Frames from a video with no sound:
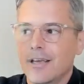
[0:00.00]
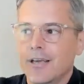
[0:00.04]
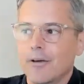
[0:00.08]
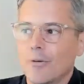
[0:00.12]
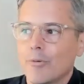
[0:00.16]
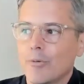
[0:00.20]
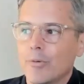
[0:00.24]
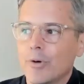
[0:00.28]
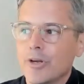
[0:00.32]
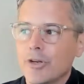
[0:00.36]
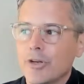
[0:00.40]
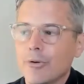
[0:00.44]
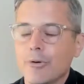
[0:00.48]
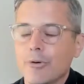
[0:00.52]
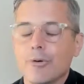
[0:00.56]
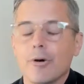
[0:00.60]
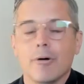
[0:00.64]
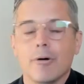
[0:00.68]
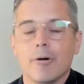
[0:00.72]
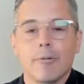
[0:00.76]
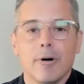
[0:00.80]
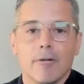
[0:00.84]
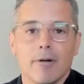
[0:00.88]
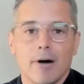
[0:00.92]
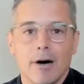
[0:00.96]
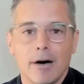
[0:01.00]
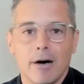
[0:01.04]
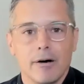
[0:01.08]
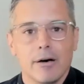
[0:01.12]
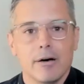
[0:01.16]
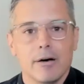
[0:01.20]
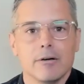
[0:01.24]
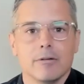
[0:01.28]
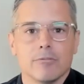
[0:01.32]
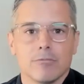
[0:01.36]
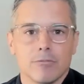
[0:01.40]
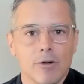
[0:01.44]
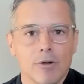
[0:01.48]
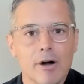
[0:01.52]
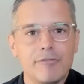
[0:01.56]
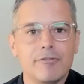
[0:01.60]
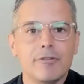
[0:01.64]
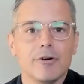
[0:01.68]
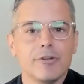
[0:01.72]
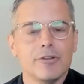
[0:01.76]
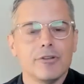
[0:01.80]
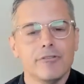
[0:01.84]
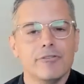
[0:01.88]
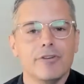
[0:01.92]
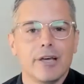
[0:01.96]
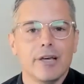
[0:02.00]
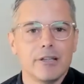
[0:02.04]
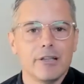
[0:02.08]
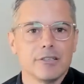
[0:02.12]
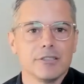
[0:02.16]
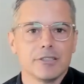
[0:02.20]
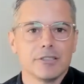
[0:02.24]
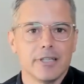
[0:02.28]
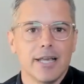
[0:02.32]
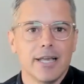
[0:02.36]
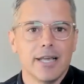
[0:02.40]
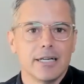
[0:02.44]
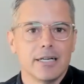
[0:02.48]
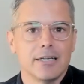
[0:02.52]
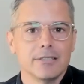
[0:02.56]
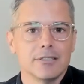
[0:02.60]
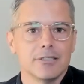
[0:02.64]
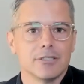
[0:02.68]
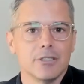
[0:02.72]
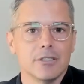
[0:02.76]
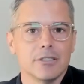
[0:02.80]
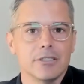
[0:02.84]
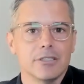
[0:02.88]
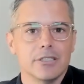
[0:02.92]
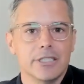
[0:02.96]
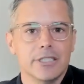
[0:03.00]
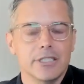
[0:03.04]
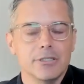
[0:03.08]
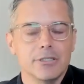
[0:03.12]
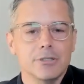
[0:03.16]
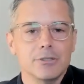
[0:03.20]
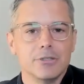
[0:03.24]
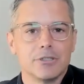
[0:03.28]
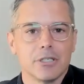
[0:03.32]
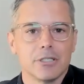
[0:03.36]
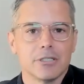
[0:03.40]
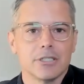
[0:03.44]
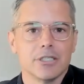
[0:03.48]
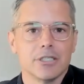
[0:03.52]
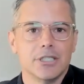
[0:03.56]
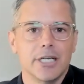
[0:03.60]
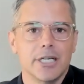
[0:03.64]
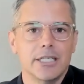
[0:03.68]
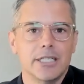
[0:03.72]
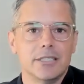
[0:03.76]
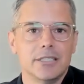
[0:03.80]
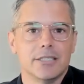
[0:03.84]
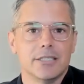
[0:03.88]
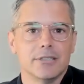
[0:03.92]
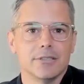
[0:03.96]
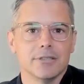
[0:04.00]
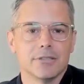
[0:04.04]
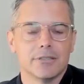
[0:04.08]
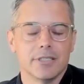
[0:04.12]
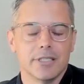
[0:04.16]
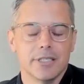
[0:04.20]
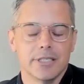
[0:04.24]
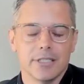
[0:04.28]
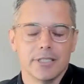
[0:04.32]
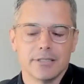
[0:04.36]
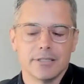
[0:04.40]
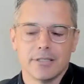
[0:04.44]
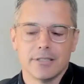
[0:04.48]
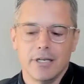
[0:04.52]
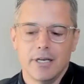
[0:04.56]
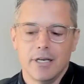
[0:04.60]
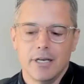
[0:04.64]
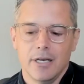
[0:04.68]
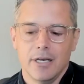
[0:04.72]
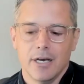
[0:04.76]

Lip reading: when you ruffle the feathers of that uncertainty and you start to change those things,